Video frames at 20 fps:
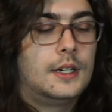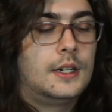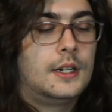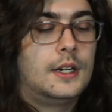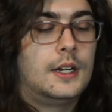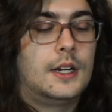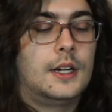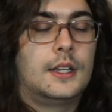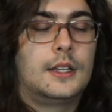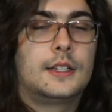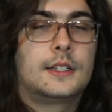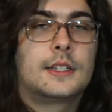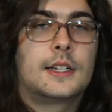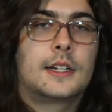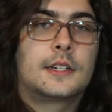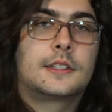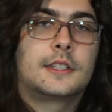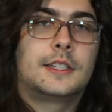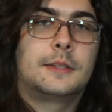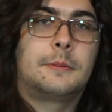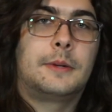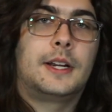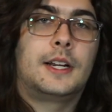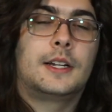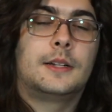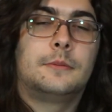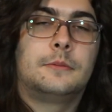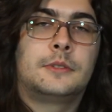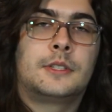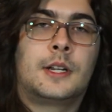This actually
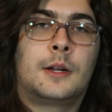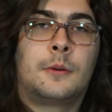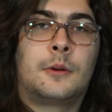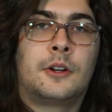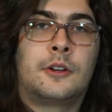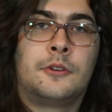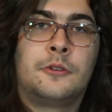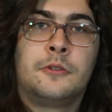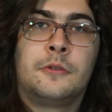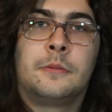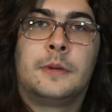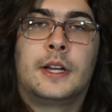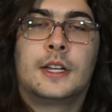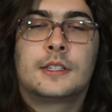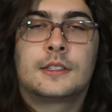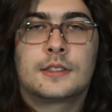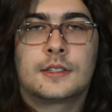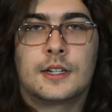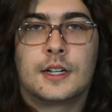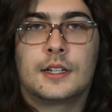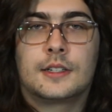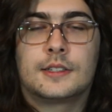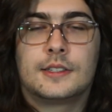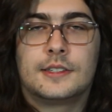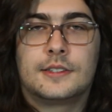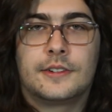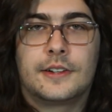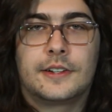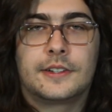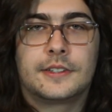becomes our new best
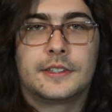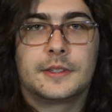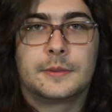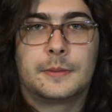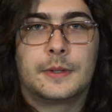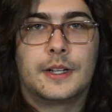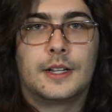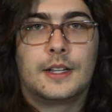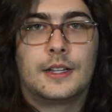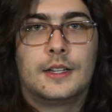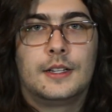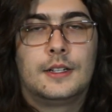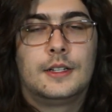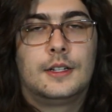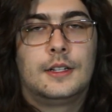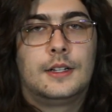concentration spell.